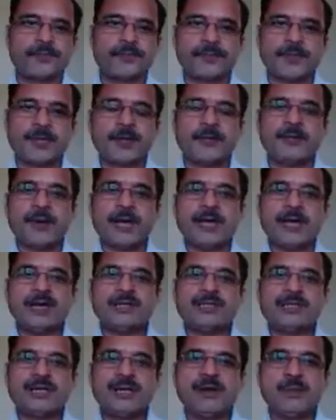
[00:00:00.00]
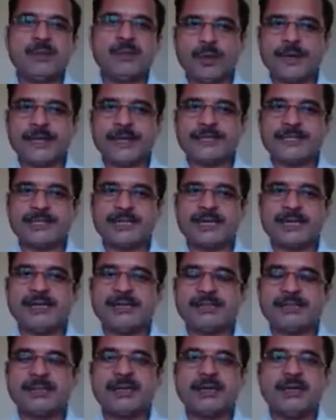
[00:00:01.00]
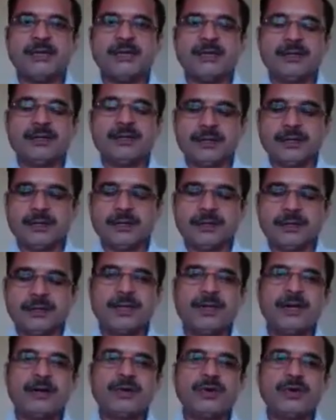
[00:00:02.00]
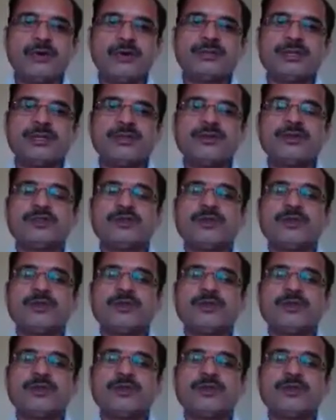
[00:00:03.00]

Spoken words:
the electrodes used for measurement of biological potentials.